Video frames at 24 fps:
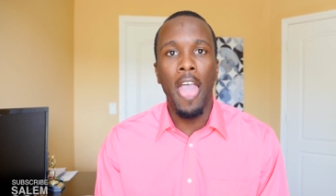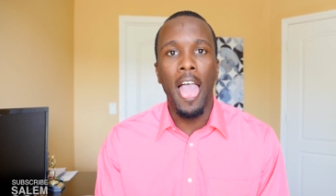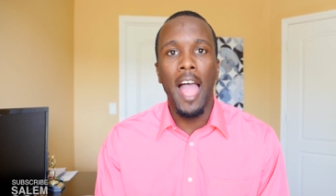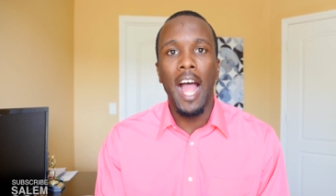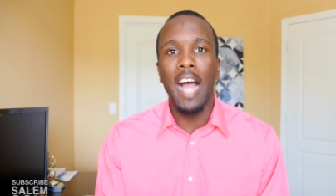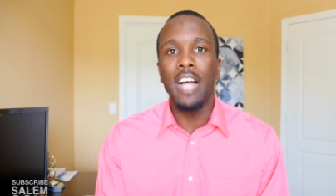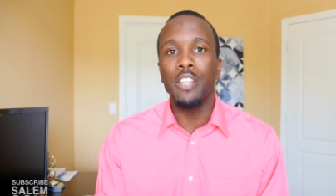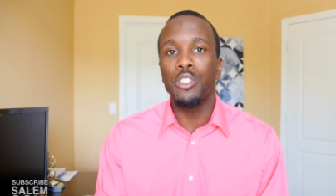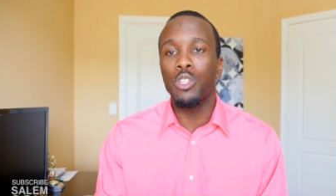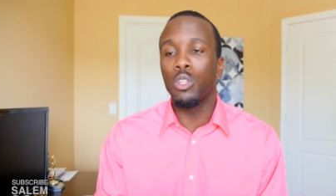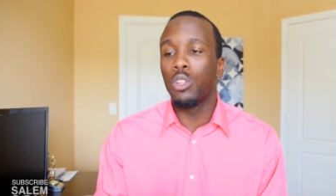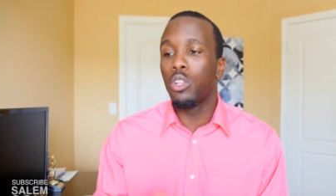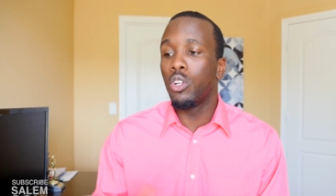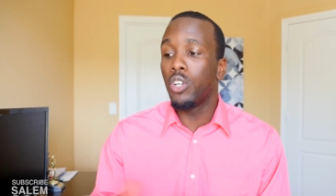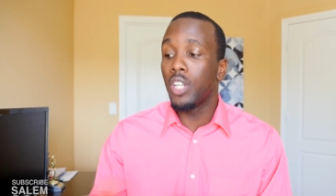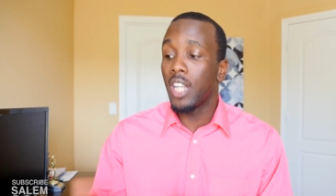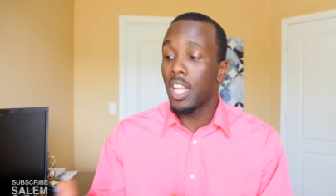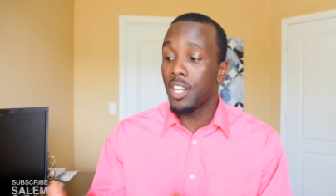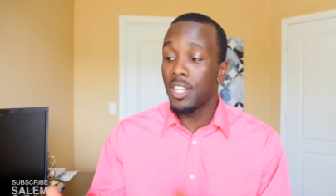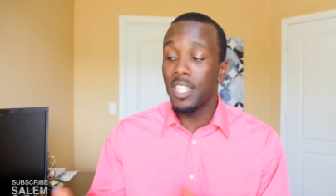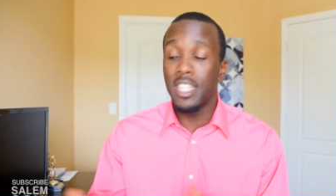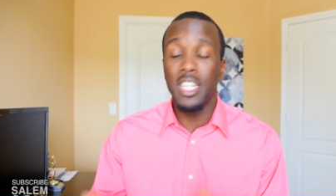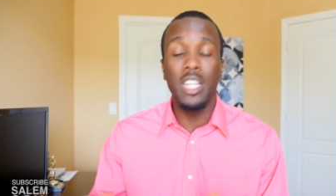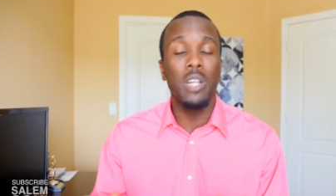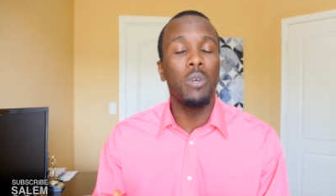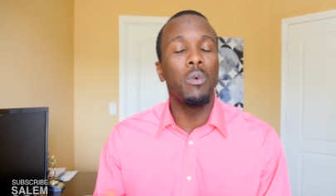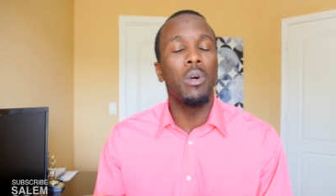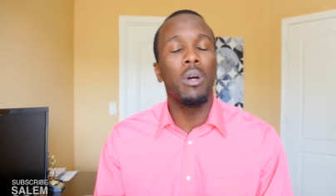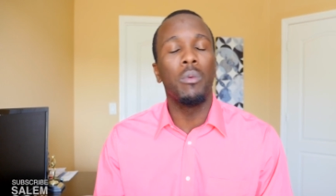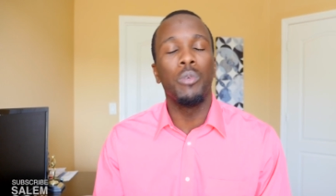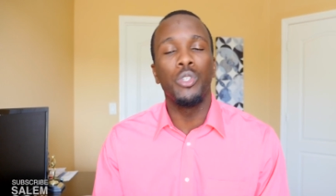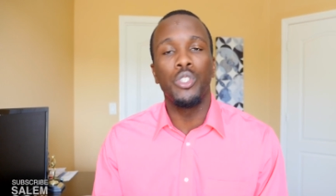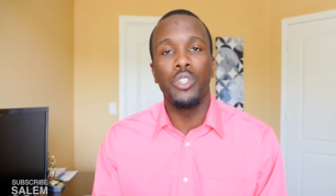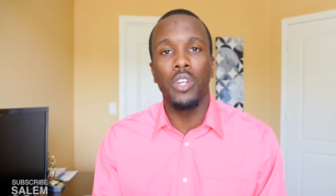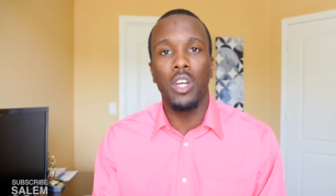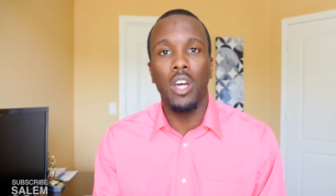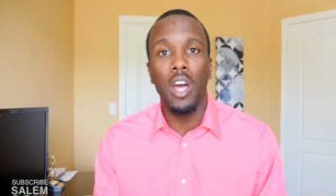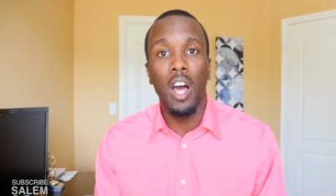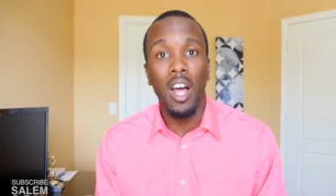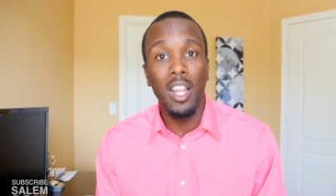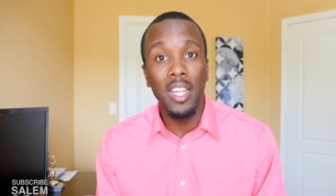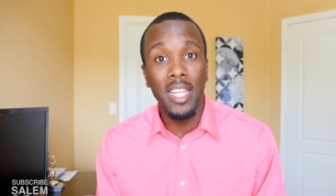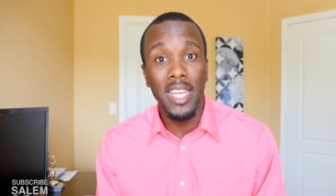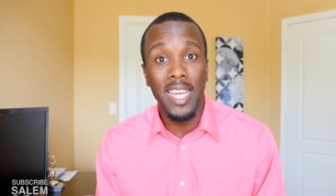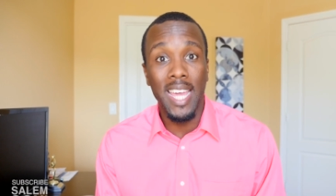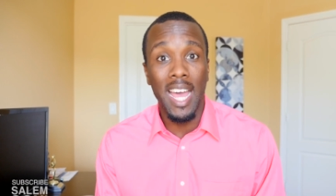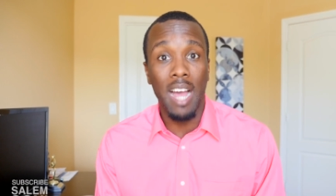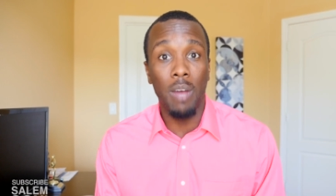how to learn how to deal well with your
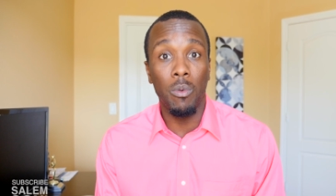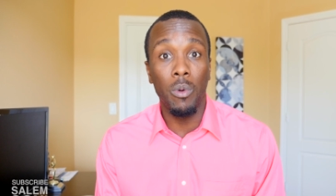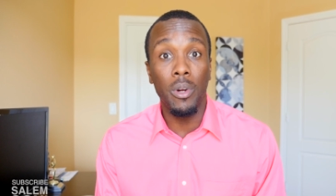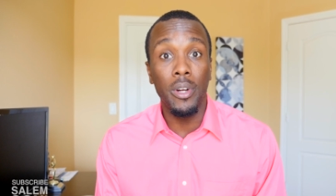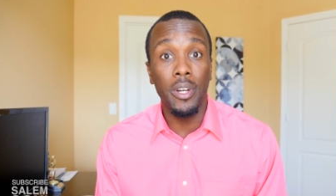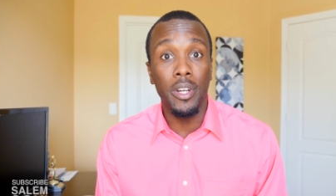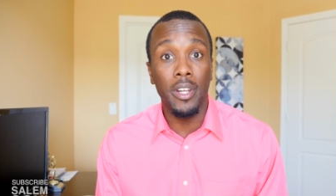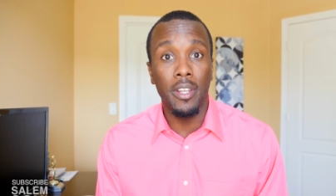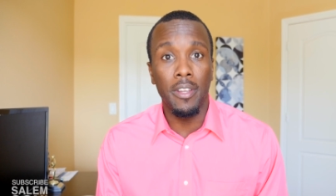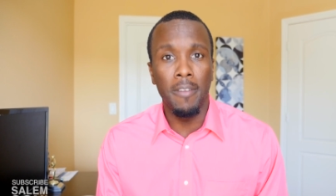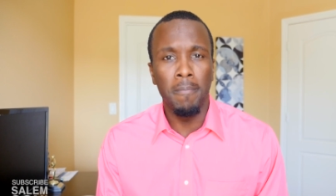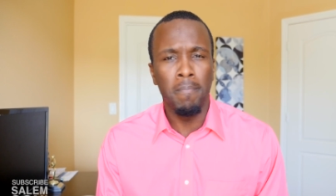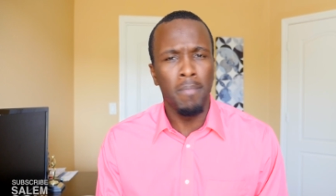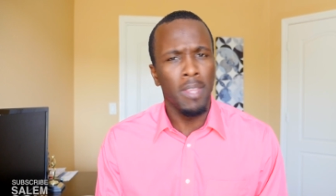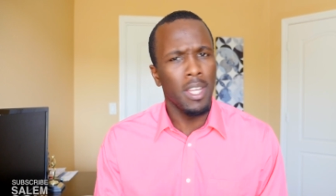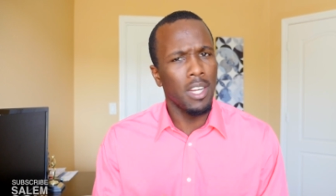colleague at work,